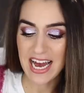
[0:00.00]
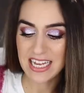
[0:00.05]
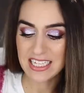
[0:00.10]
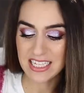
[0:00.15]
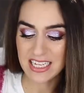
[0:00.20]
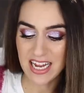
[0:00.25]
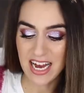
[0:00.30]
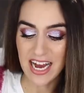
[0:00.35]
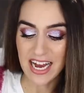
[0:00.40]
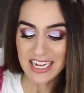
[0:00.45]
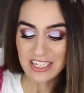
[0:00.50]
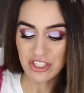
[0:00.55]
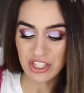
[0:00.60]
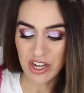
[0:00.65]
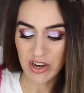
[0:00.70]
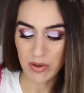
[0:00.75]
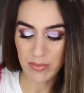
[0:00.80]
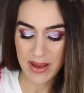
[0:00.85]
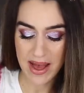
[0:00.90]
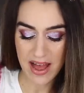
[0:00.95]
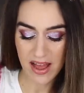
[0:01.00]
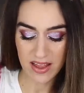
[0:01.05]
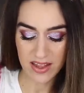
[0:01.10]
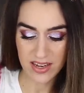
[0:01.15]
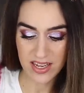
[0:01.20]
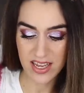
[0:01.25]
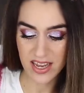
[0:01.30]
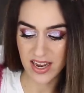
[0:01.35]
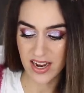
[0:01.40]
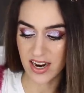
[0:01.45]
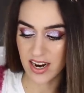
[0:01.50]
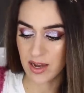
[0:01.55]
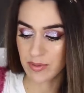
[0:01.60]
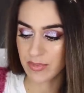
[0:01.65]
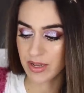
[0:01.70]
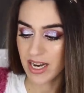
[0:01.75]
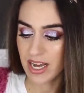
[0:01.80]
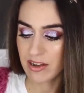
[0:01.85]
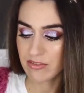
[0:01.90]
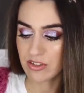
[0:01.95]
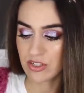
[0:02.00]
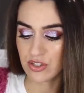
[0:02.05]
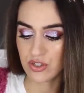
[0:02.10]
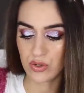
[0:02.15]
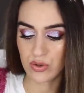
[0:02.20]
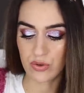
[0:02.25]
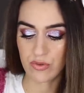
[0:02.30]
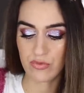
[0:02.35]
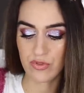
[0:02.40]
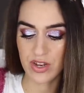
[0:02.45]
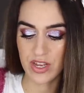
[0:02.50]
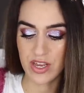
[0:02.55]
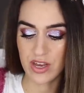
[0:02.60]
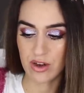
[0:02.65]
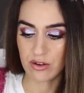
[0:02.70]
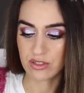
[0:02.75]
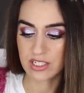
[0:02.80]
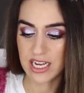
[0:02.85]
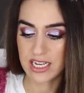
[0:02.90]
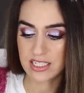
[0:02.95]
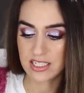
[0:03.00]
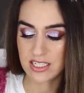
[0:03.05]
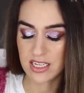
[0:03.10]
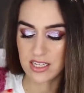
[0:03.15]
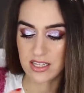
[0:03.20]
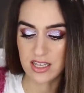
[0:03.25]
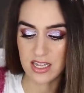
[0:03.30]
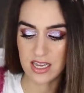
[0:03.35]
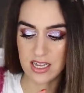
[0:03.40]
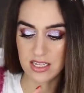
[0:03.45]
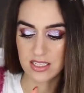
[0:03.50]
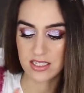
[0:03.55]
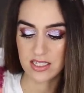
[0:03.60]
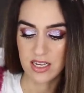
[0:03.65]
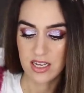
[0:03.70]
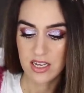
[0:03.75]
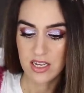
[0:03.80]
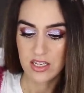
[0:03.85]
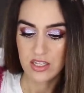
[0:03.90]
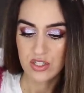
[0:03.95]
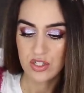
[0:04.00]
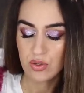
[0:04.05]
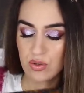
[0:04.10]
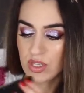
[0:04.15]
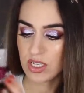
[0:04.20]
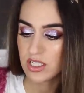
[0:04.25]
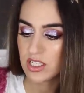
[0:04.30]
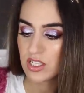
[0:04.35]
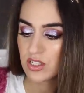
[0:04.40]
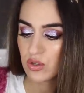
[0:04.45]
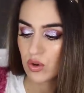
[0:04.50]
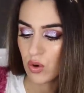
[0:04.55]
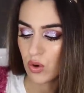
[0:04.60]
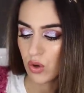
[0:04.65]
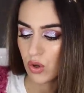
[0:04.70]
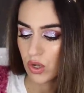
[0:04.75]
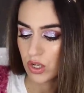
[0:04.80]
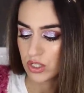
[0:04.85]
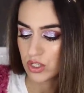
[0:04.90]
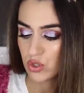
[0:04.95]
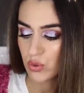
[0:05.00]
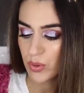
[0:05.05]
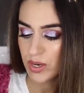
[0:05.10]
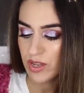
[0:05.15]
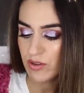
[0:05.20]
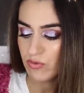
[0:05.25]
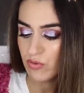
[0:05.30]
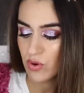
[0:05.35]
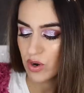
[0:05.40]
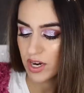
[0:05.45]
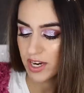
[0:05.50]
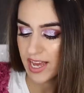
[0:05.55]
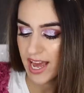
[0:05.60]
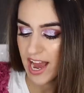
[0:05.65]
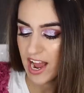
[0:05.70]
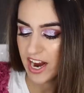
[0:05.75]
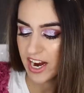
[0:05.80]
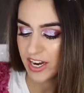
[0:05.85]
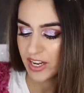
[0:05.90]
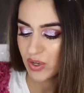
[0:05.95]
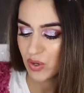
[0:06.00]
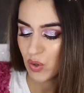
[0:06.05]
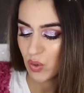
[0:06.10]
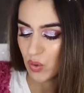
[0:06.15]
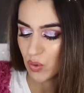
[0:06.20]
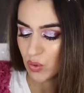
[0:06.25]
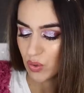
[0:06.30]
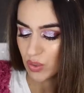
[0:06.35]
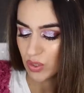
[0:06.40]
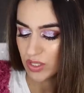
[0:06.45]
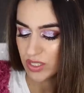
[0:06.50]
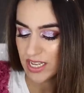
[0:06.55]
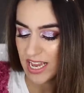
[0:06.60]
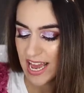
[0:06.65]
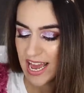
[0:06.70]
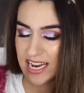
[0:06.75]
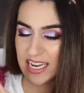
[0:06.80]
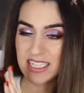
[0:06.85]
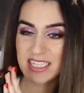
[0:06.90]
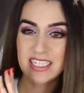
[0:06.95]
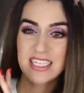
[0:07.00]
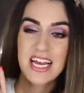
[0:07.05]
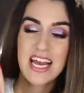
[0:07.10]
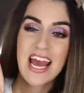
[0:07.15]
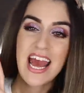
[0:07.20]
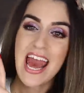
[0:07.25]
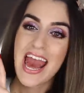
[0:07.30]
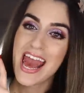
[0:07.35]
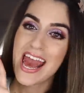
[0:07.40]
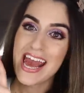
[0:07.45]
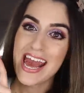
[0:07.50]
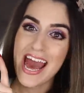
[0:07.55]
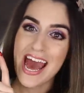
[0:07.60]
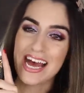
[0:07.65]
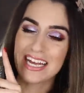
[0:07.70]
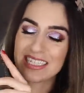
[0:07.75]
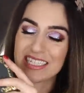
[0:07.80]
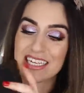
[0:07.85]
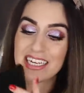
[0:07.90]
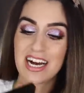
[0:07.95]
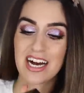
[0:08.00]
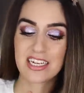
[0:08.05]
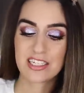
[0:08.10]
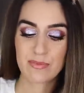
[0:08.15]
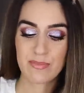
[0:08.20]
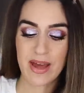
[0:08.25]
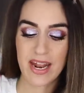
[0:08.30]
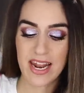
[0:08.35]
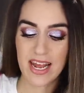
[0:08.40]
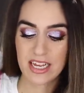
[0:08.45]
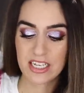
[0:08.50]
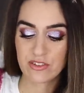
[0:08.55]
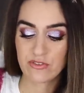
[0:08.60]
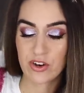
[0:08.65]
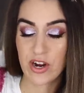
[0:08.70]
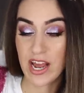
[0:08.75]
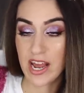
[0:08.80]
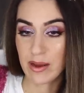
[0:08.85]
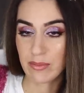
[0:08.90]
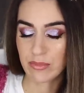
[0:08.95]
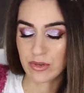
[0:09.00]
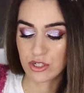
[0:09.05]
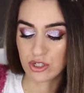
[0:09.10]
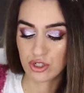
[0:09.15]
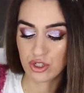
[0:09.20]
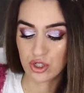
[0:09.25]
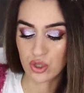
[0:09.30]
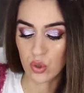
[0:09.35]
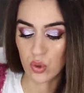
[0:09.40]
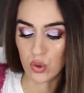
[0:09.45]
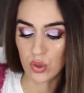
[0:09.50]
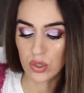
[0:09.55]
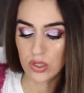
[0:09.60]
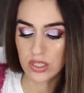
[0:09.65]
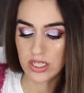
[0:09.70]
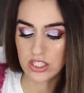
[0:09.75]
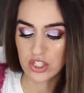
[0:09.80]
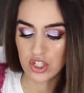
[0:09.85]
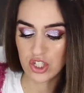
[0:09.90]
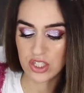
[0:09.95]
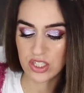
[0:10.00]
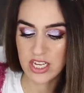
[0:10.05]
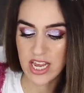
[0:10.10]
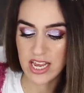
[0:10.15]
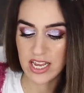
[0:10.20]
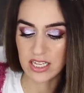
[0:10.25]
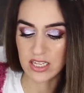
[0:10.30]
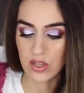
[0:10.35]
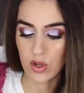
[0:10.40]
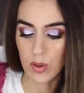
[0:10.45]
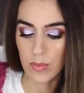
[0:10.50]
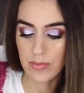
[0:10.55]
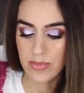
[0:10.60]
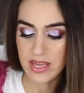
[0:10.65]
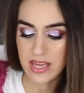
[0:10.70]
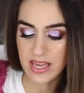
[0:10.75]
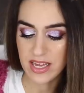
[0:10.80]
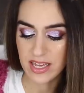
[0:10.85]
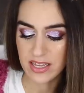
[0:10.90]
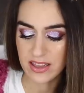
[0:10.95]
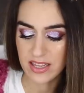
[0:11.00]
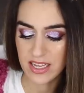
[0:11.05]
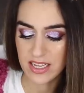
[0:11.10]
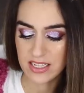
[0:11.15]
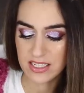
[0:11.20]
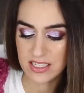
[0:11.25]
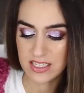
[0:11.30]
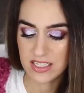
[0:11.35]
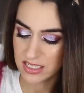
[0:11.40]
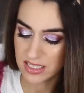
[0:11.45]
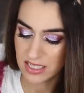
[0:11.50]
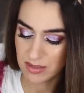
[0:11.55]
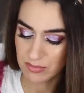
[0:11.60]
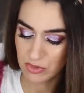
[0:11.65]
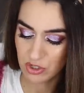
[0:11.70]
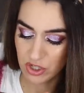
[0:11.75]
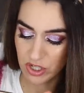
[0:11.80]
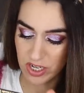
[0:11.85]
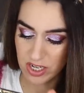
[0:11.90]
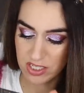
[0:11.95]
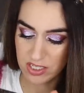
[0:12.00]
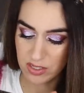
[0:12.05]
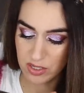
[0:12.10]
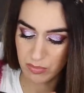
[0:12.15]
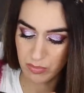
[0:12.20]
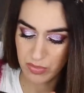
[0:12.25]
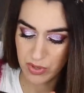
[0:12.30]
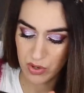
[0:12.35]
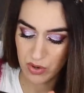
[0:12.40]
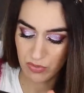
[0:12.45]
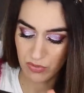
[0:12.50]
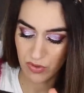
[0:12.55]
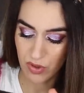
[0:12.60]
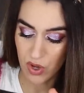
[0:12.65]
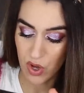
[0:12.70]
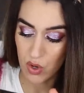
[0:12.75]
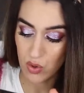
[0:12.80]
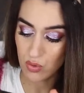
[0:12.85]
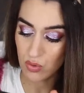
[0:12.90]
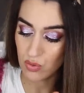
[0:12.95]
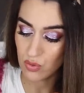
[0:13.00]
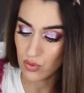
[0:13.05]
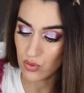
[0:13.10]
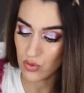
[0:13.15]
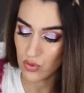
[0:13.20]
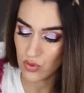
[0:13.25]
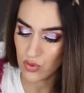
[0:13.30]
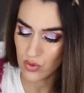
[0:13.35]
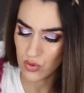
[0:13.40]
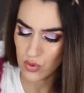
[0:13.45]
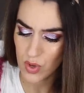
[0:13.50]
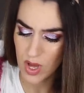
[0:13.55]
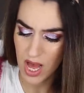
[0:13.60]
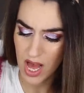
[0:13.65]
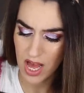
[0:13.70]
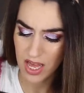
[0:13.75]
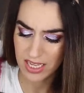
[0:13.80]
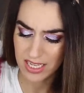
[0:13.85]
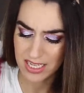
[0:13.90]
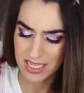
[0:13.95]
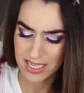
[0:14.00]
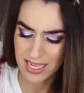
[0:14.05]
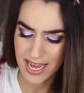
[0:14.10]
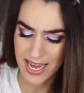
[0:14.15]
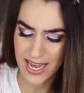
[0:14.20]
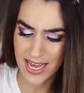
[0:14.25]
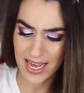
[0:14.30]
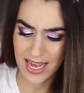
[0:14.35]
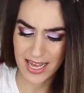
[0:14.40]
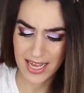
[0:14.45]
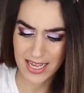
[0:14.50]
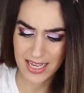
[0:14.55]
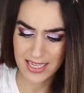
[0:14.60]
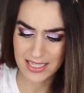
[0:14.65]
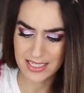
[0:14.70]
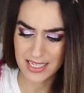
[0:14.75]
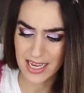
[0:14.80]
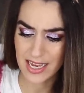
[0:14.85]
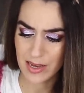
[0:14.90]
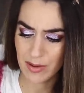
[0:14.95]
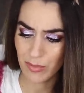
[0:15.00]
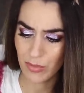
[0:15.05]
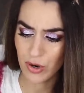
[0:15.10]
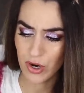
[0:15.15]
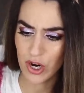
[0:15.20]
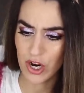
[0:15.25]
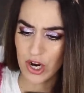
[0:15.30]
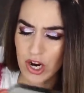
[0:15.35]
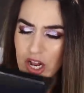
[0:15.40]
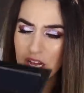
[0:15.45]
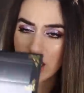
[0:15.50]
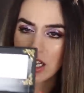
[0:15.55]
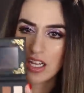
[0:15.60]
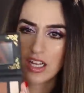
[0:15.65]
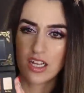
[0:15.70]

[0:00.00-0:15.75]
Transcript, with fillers: As an eyeshadow palette here, I'm gonna have to do a video testing these. So this is called 24 Karat Gold, and it's AS Cosmetics for Amber Scholl. Let's just take a little peek at this. I'm sure it's a beautiful, oh, yes, Amber,